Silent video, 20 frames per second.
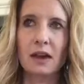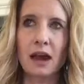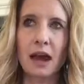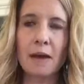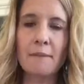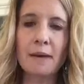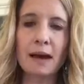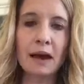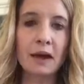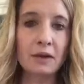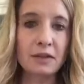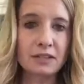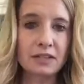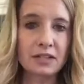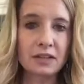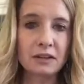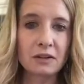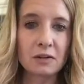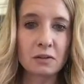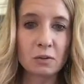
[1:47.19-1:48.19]
about
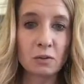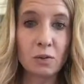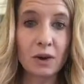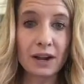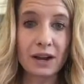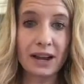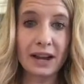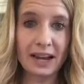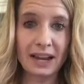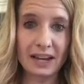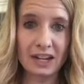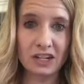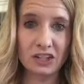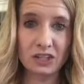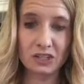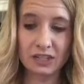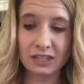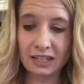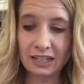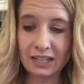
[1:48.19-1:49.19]
what I
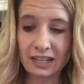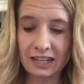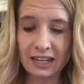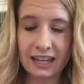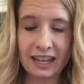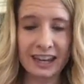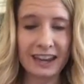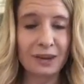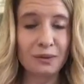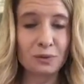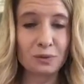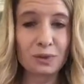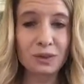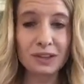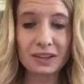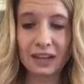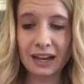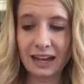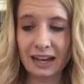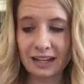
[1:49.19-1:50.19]
actually needed. And I
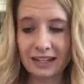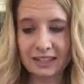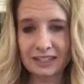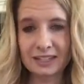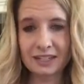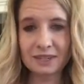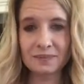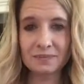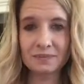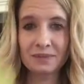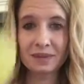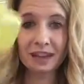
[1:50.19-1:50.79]
realized